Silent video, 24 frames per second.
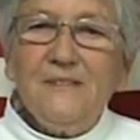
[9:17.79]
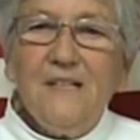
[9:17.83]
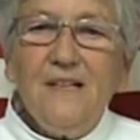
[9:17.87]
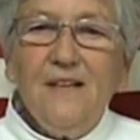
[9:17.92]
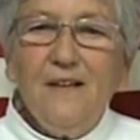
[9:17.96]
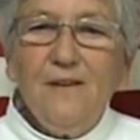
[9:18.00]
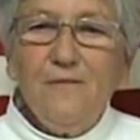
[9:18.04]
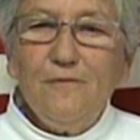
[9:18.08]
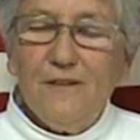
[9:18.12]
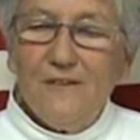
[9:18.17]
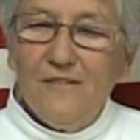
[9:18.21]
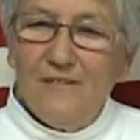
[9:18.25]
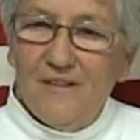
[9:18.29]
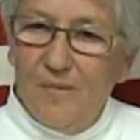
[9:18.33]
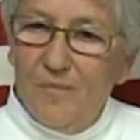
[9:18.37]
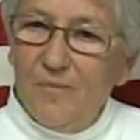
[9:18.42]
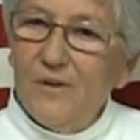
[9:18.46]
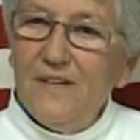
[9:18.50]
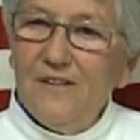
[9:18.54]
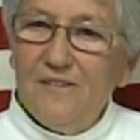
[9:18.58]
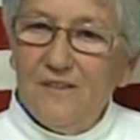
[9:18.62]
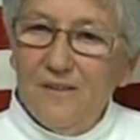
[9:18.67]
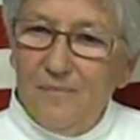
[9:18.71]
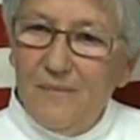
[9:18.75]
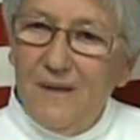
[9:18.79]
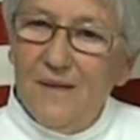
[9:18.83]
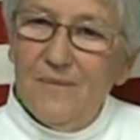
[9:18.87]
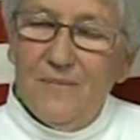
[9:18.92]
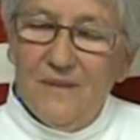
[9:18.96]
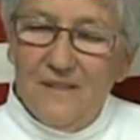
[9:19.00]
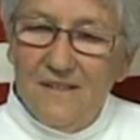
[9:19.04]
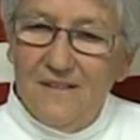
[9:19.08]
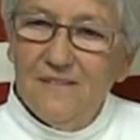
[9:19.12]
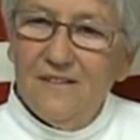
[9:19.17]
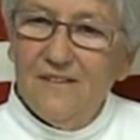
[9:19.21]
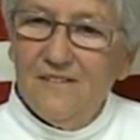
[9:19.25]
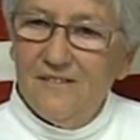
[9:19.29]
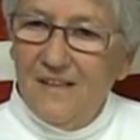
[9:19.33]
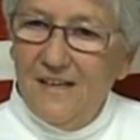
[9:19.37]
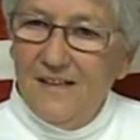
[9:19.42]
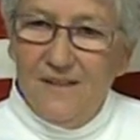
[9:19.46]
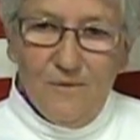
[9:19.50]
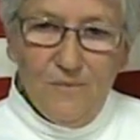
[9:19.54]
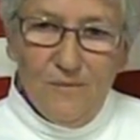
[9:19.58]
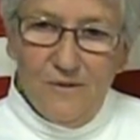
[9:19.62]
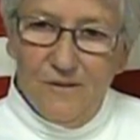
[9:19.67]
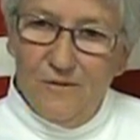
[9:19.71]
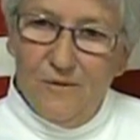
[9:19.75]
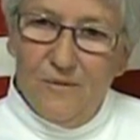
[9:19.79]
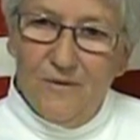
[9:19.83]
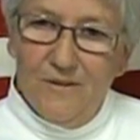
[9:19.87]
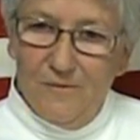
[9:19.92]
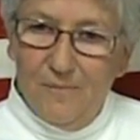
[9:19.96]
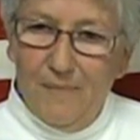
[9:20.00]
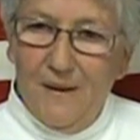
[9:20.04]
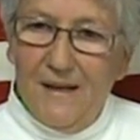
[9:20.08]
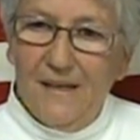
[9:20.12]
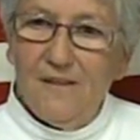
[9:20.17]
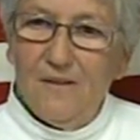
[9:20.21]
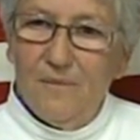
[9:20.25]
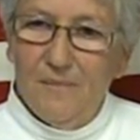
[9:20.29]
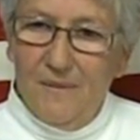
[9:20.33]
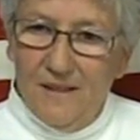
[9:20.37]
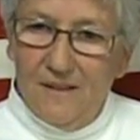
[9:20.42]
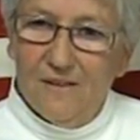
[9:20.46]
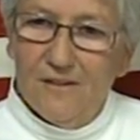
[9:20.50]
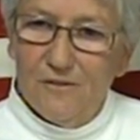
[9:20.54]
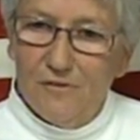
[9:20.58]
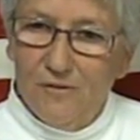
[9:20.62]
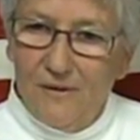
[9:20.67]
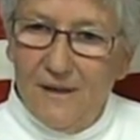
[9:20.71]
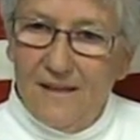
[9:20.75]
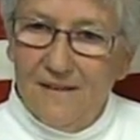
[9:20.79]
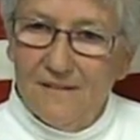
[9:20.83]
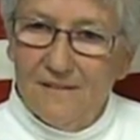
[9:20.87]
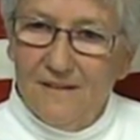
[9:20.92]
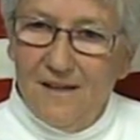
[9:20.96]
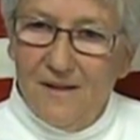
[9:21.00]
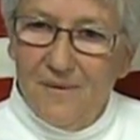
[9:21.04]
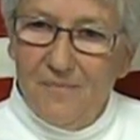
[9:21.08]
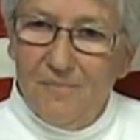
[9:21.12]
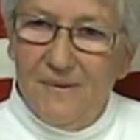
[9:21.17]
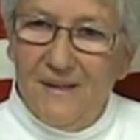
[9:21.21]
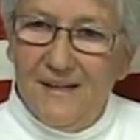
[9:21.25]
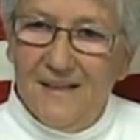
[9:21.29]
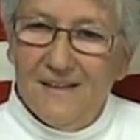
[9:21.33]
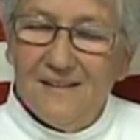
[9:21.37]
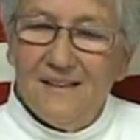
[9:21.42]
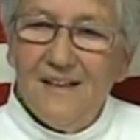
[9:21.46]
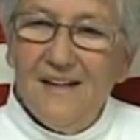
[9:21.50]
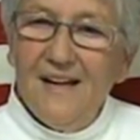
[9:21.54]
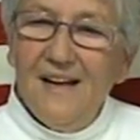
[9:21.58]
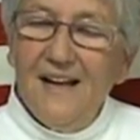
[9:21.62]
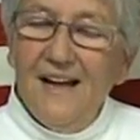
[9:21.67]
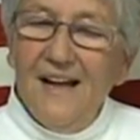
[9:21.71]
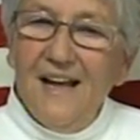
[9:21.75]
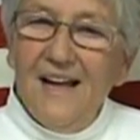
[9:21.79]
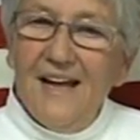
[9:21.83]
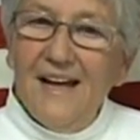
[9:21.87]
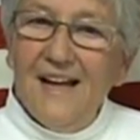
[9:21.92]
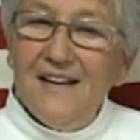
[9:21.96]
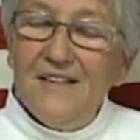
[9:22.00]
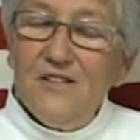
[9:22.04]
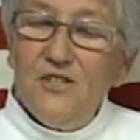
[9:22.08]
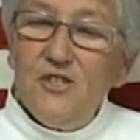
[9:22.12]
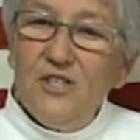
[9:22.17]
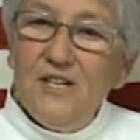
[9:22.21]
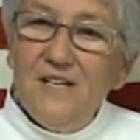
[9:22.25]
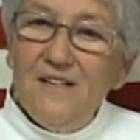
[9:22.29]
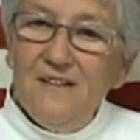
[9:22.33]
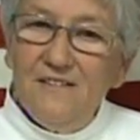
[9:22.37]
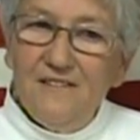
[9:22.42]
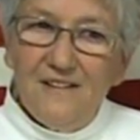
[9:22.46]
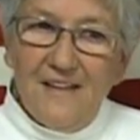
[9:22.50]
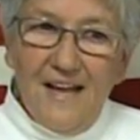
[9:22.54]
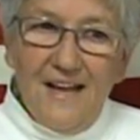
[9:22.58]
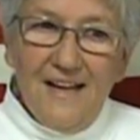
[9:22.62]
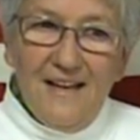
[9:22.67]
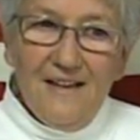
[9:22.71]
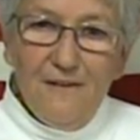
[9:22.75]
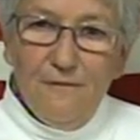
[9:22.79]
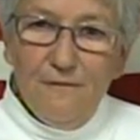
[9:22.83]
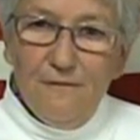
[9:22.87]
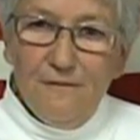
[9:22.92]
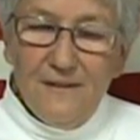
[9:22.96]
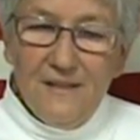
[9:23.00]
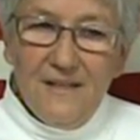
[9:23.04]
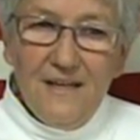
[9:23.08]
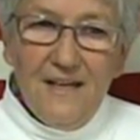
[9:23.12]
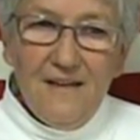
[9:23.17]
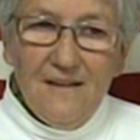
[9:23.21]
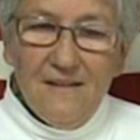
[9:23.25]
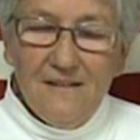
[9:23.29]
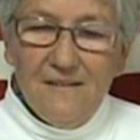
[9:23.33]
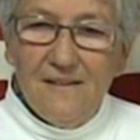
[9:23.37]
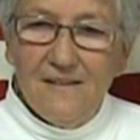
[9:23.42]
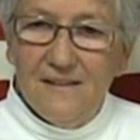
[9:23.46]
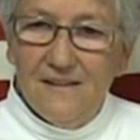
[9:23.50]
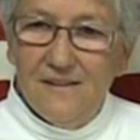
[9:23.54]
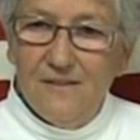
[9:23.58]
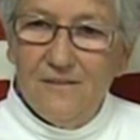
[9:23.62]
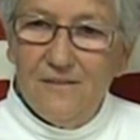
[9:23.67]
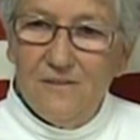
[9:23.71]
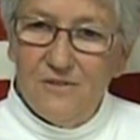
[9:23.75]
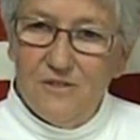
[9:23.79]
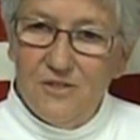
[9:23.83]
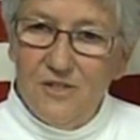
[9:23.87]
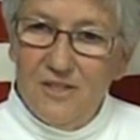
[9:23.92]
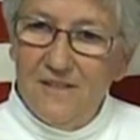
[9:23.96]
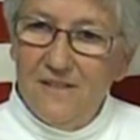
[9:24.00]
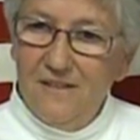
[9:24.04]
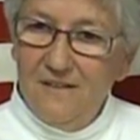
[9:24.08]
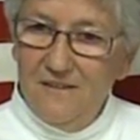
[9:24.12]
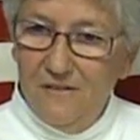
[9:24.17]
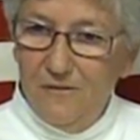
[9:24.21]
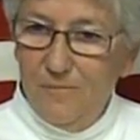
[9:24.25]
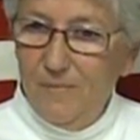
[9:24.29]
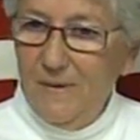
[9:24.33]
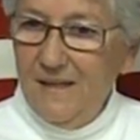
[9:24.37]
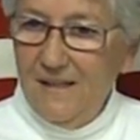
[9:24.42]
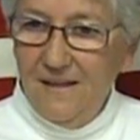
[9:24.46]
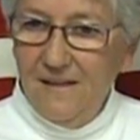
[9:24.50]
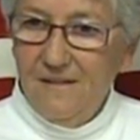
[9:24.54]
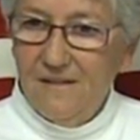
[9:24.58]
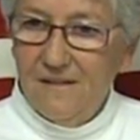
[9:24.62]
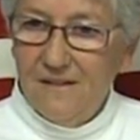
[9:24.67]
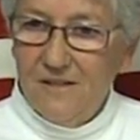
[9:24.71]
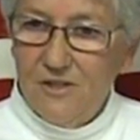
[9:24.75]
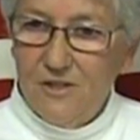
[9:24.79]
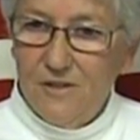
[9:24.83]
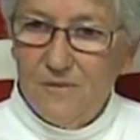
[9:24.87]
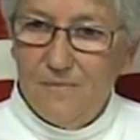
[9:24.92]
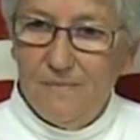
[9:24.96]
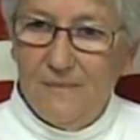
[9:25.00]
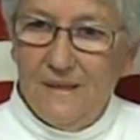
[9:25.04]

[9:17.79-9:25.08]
Mm-hmm. For some reason, my mother decided it was always McNamara's ragtime band, and she sang phonetically because she didn't speak English.